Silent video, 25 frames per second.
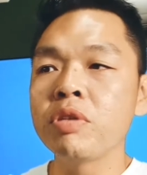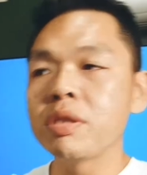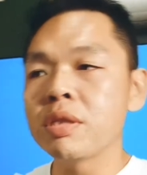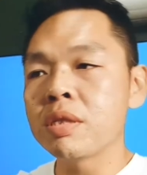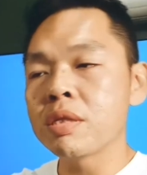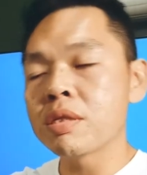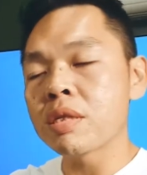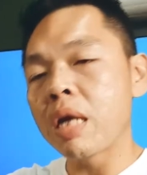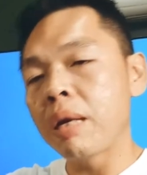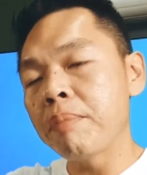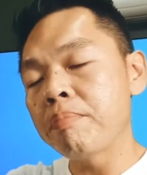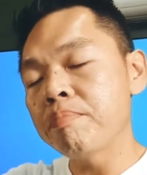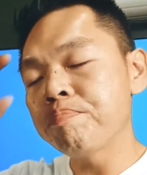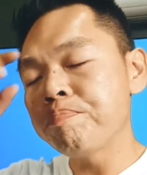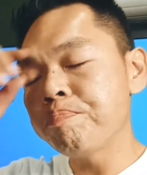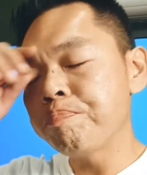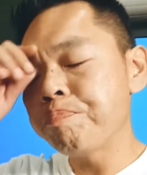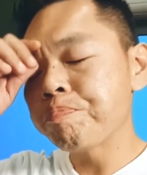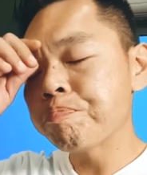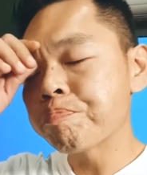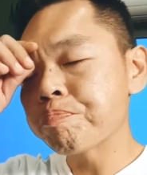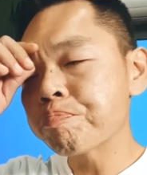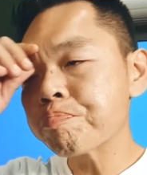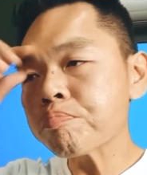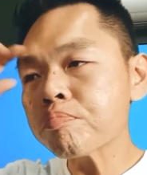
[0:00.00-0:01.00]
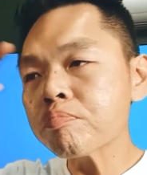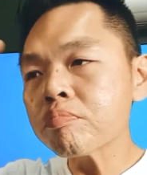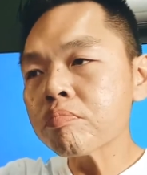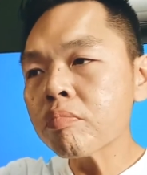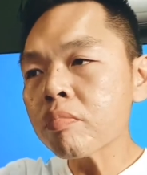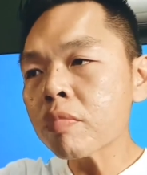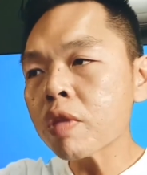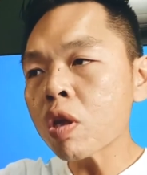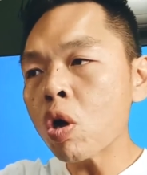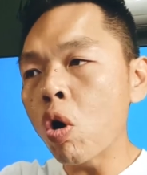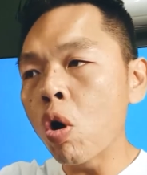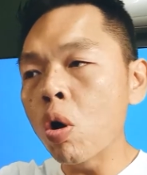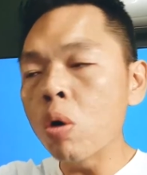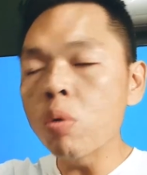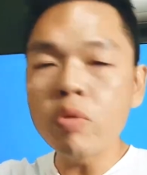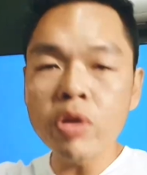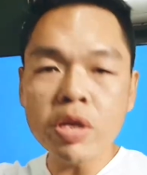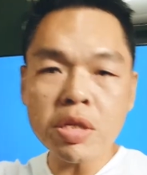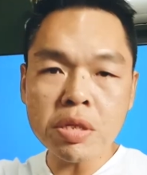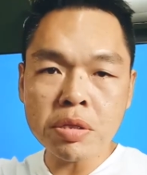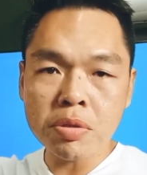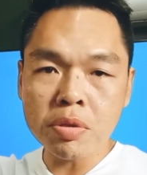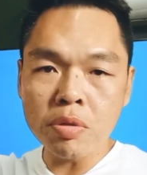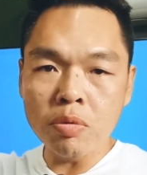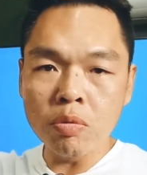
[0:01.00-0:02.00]
which is I'm
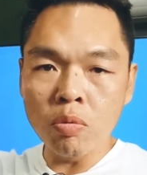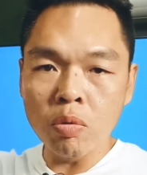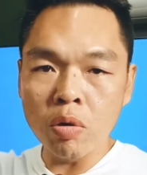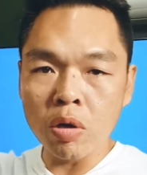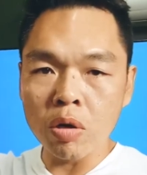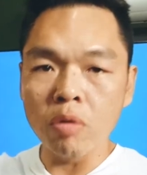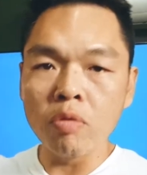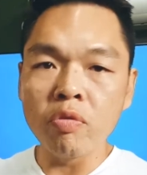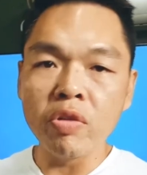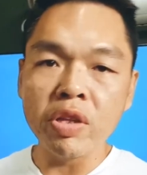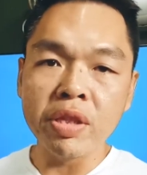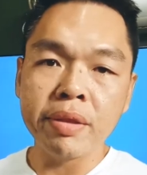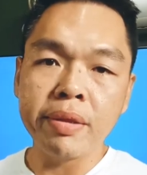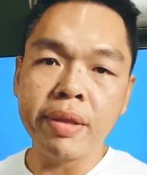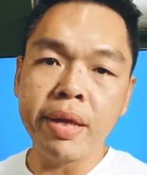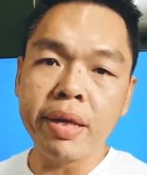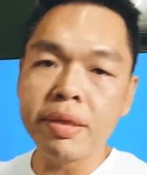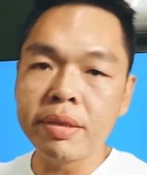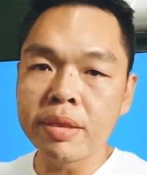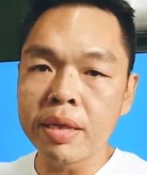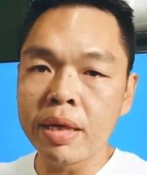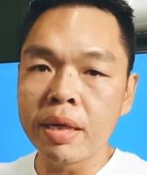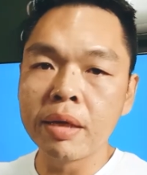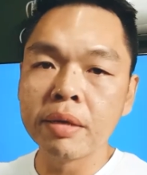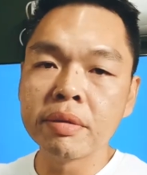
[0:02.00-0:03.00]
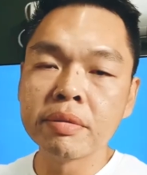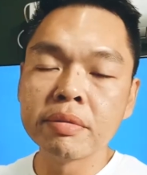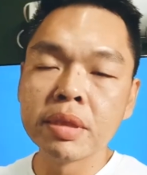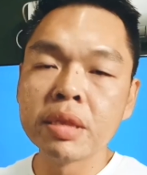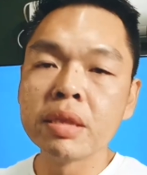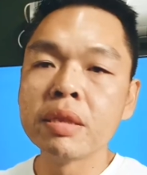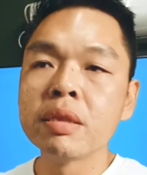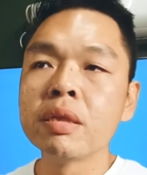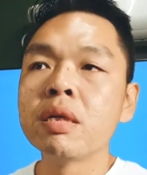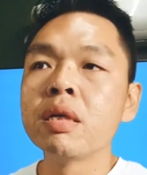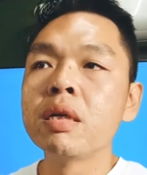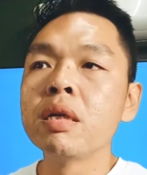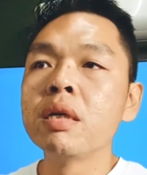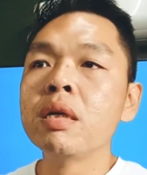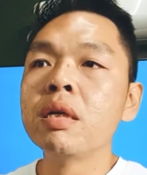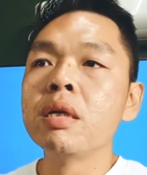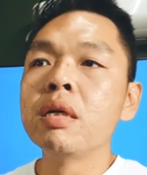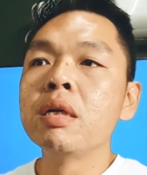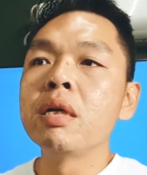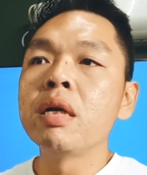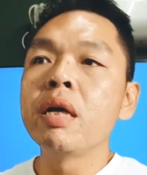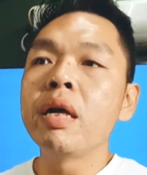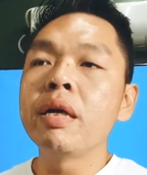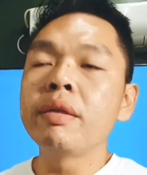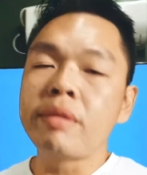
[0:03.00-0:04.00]
always work with data
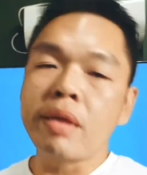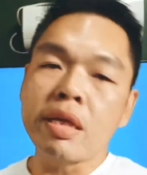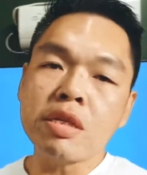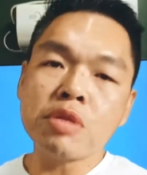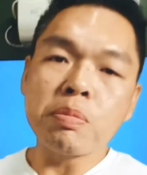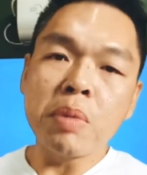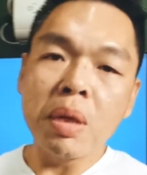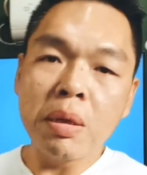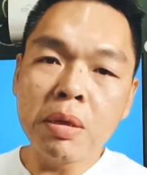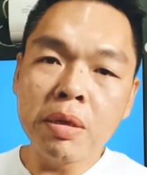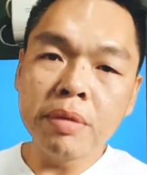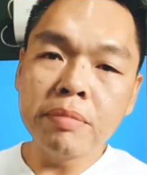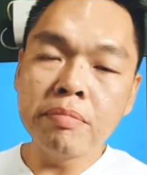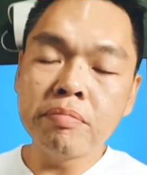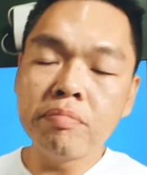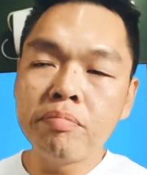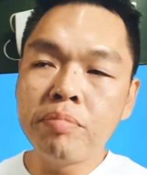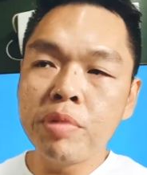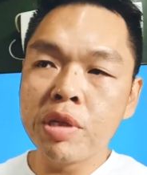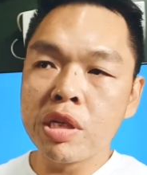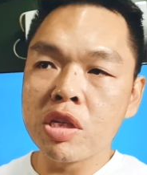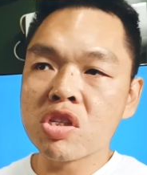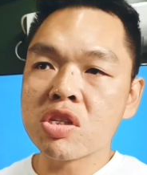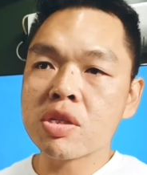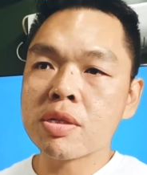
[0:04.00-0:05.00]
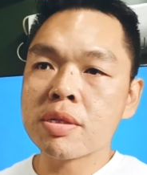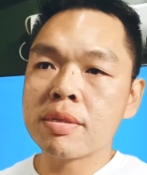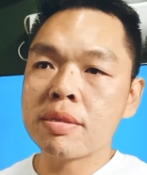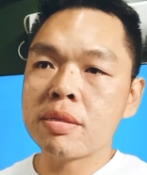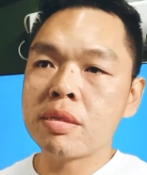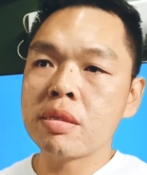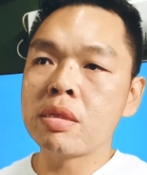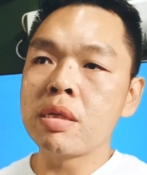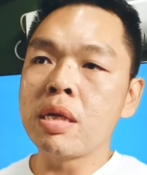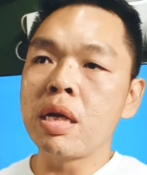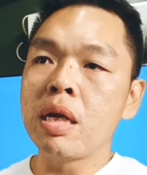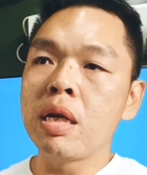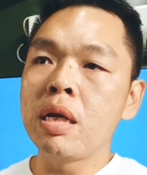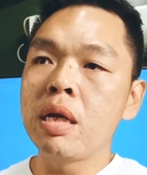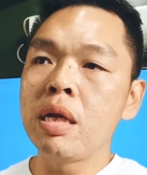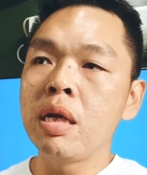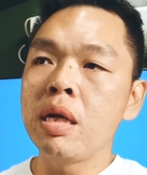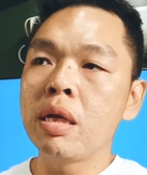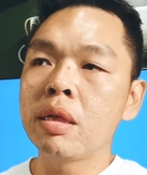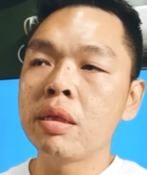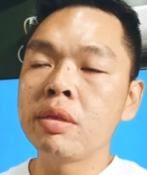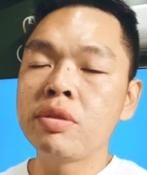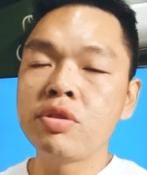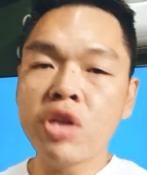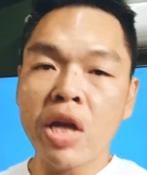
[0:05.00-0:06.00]
and that's my biggest
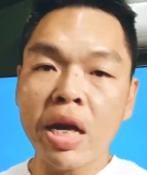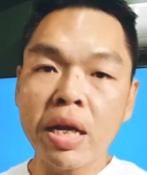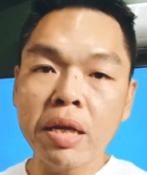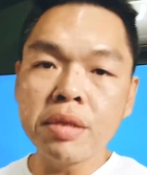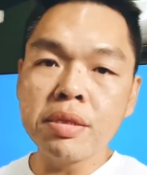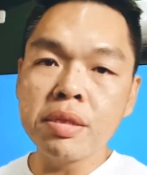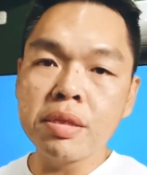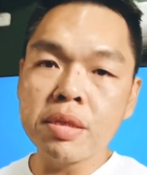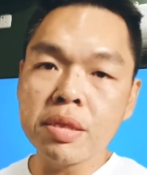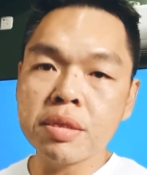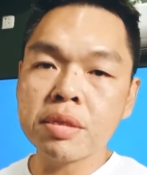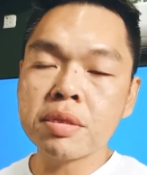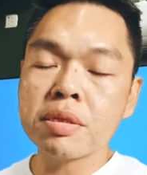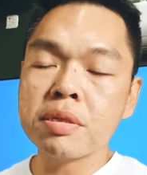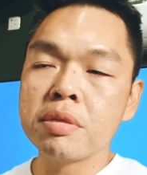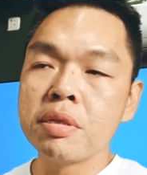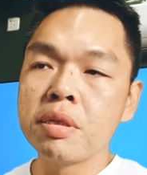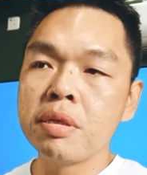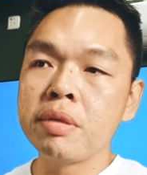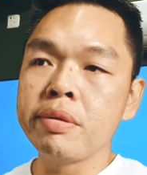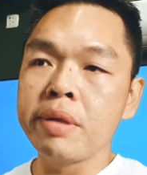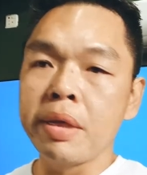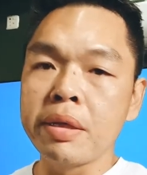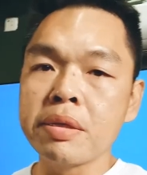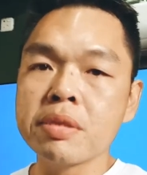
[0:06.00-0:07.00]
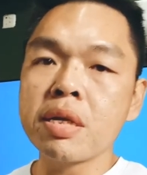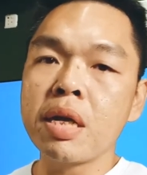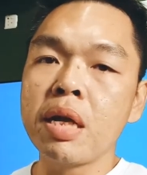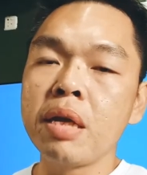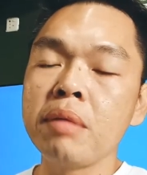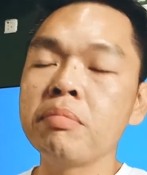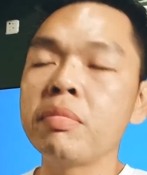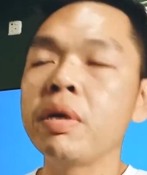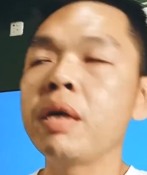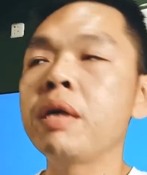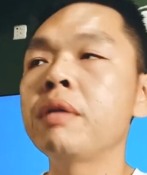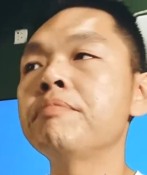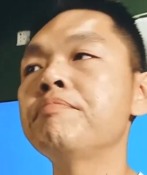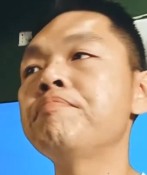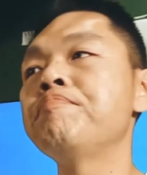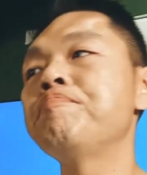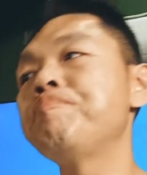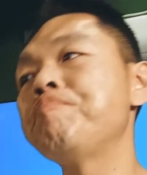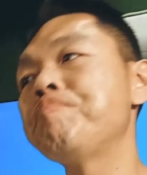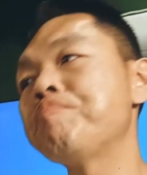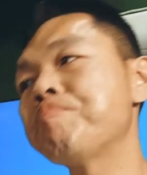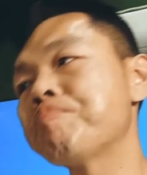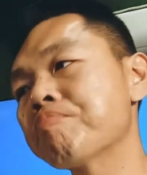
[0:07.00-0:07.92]
uh, challenges that time and